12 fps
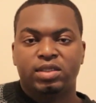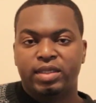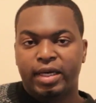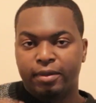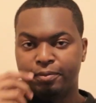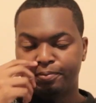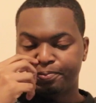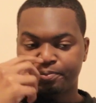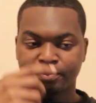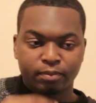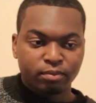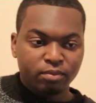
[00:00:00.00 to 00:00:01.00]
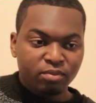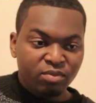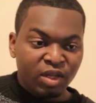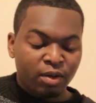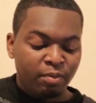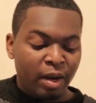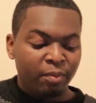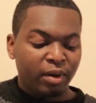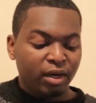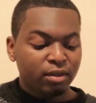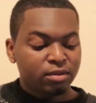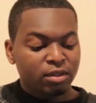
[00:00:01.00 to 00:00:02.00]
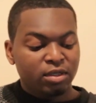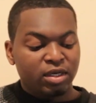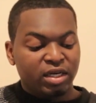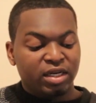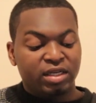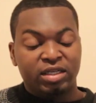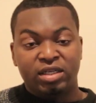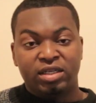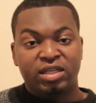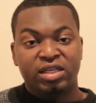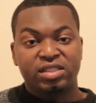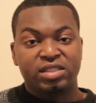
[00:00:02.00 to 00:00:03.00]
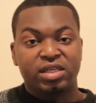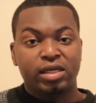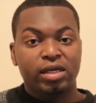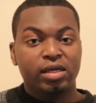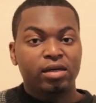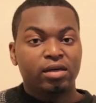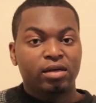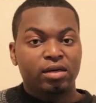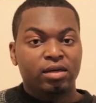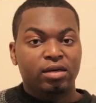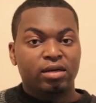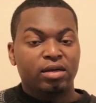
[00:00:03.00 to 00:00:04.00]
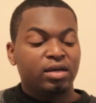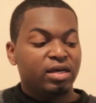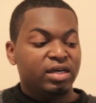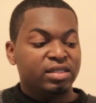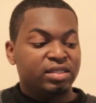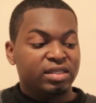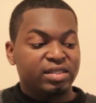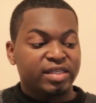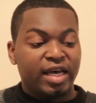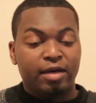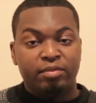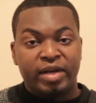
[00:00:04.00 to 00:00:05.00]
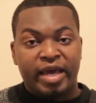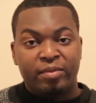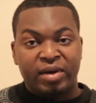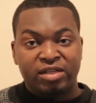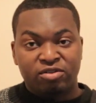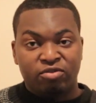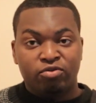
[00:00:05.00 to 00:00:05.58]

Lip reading: Then Remember, this D is the same name as the